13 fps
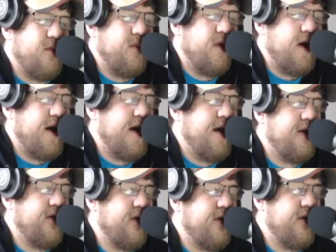not
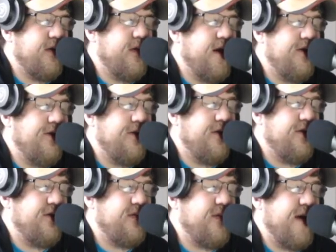necessarily known
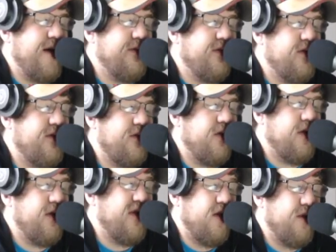as having the
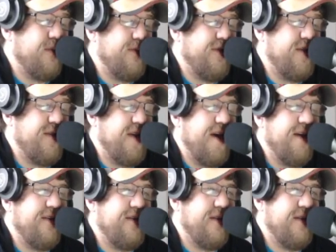strongest arms these days.